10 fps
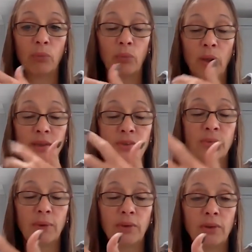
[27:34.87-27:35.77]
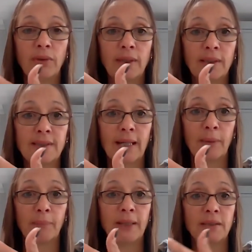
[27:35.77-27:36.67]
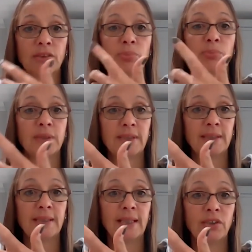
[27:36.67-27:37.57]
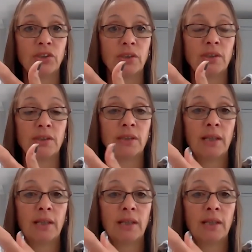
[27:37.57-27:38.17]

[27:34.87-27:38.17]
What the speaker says: whilst we were doing the Scout Badge presentations,